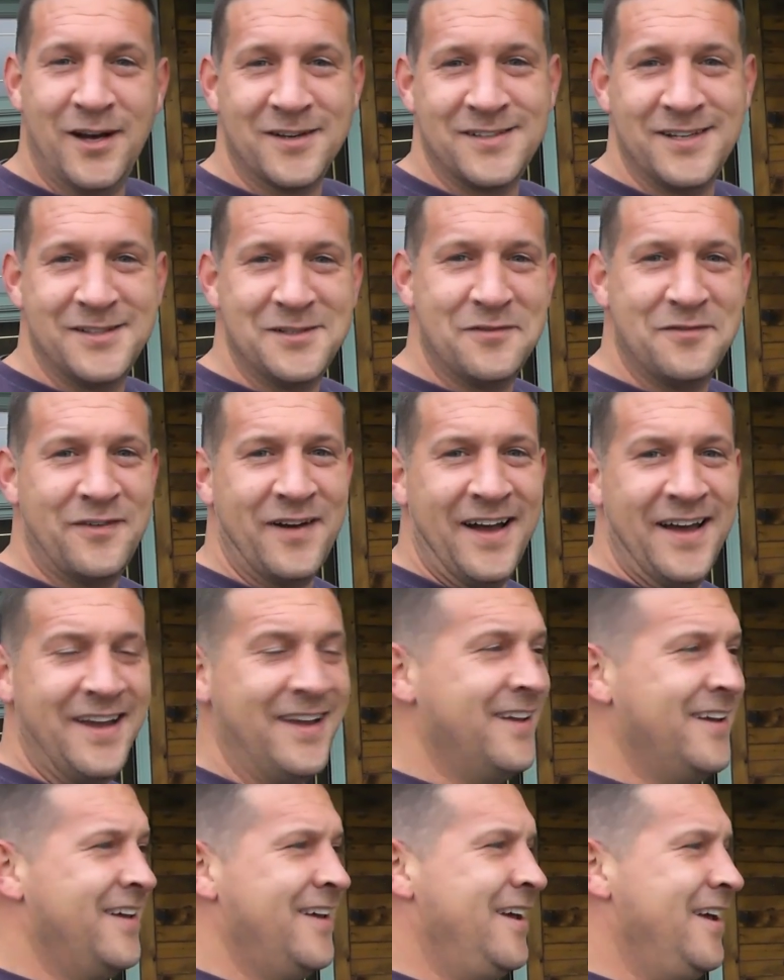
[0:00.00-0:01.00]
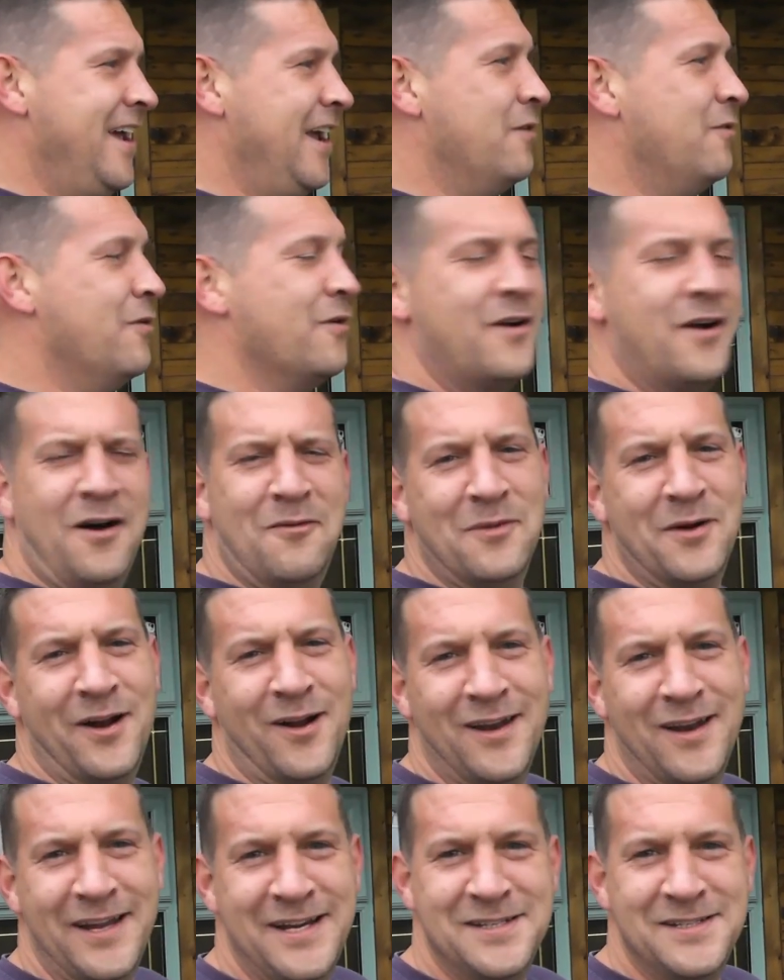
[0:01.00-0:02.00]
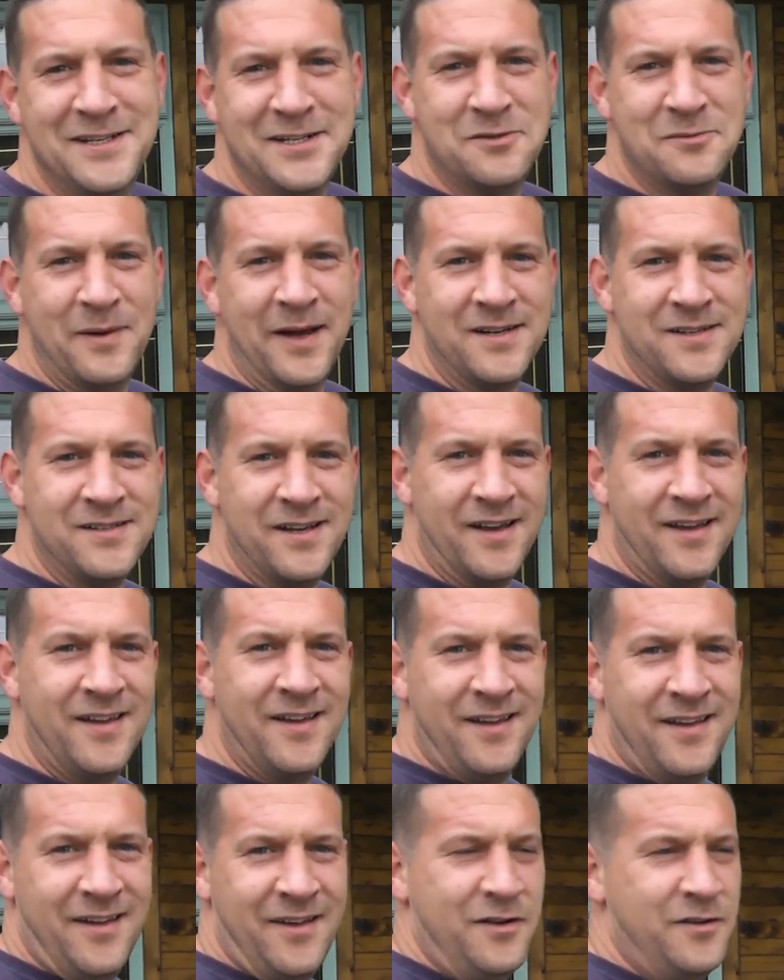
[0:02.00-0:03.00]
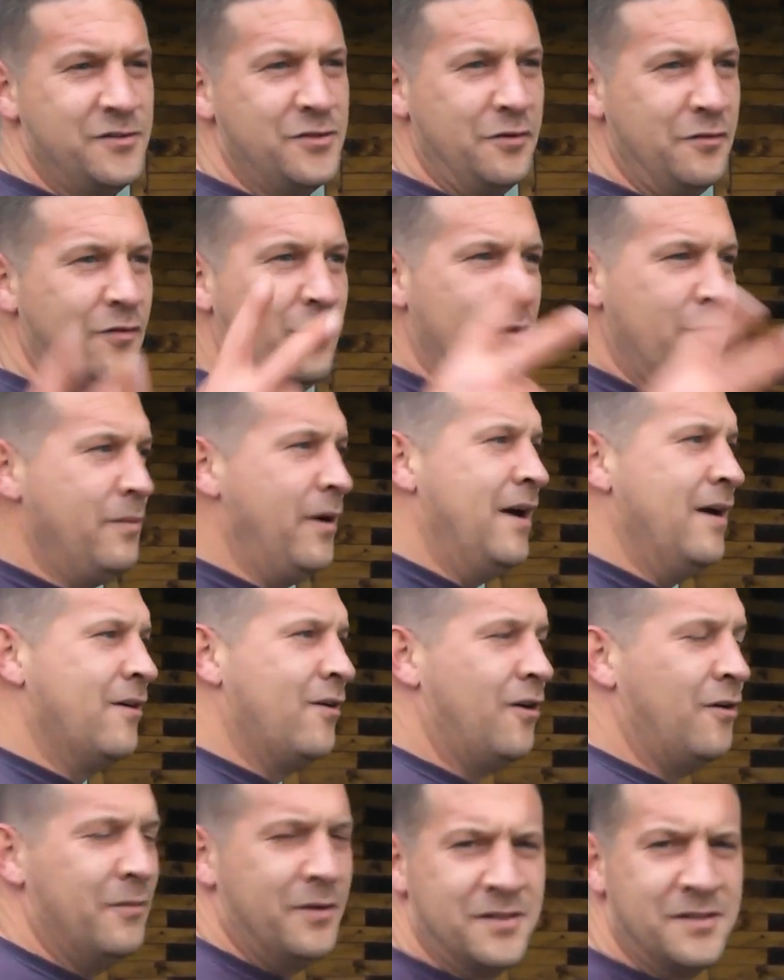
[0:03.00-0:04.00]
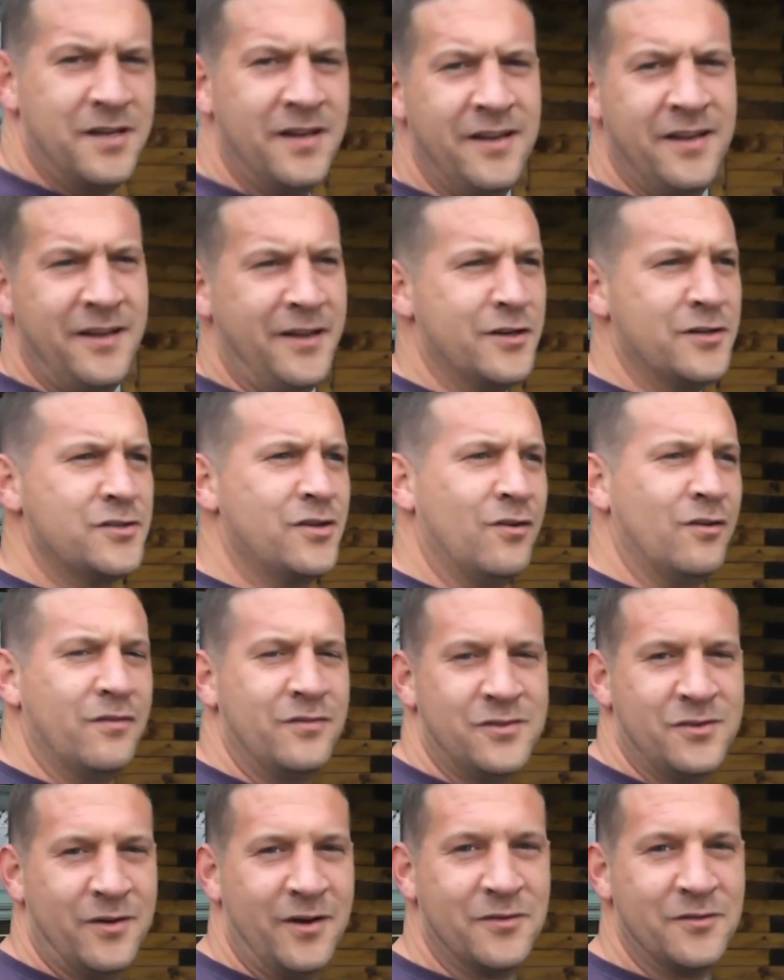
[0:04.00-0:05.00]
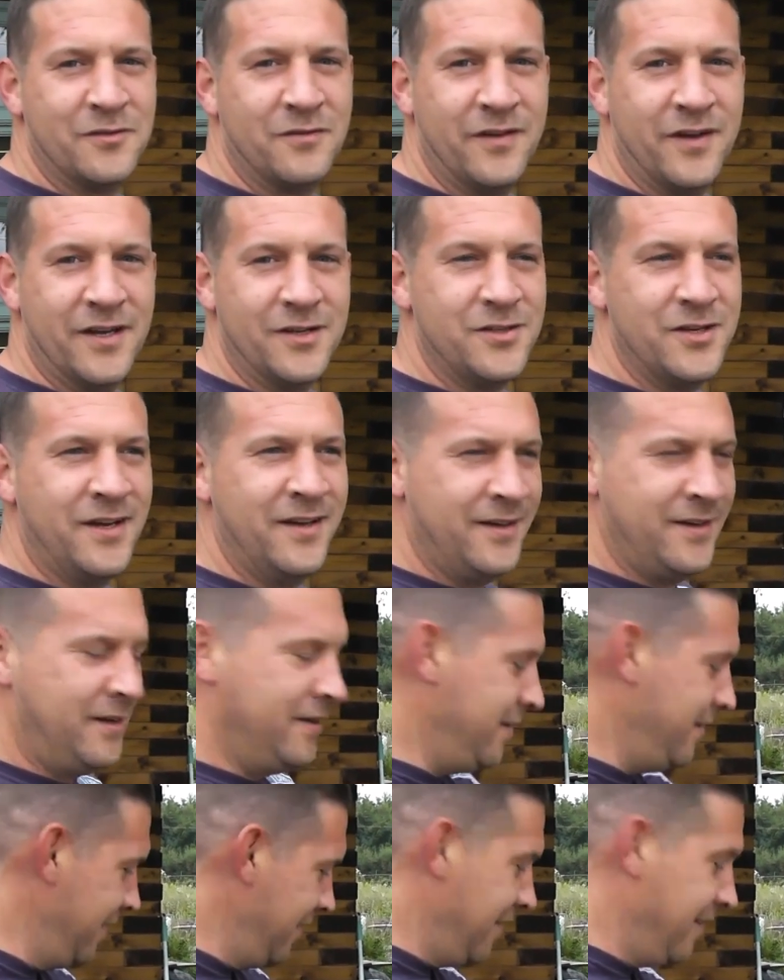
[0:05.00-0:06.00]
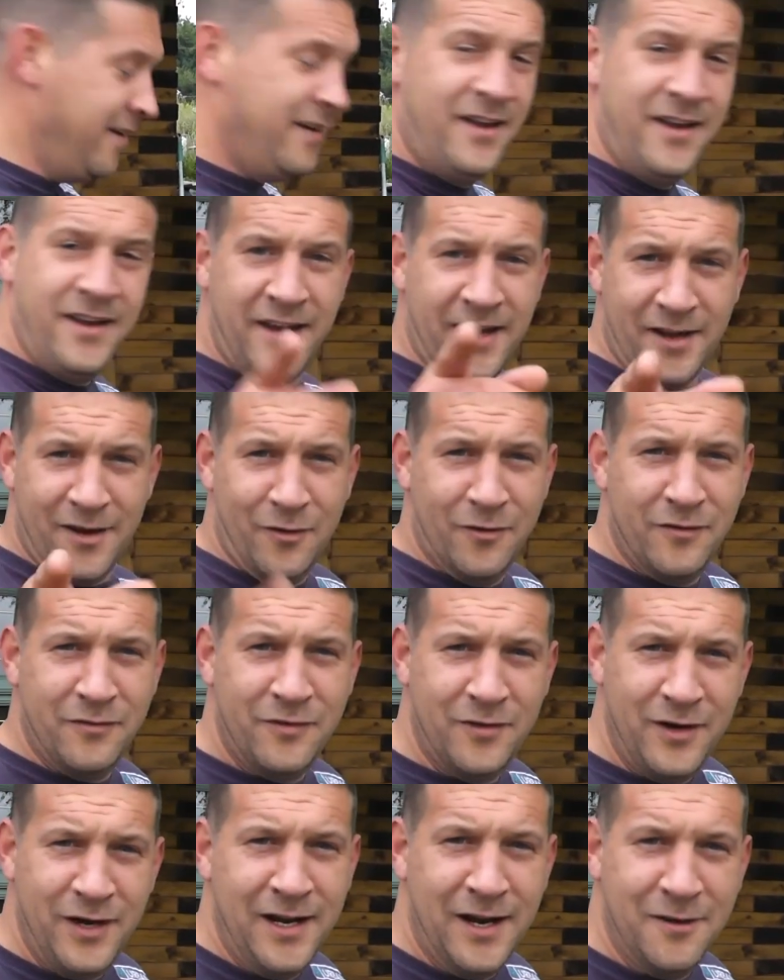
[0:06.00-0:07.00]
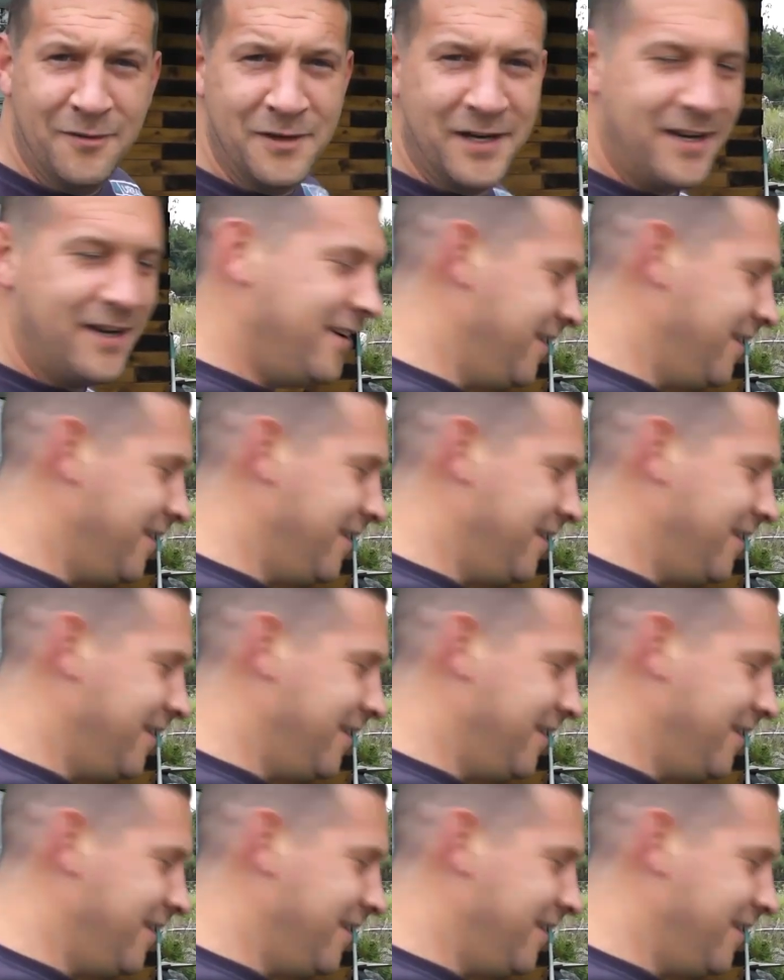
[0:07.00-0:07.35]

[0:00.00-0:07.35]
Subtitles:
I said to Faye, it will come when I least expect it. 2 40-pound commons and a stock of 200 fish. Get on the fully loaded.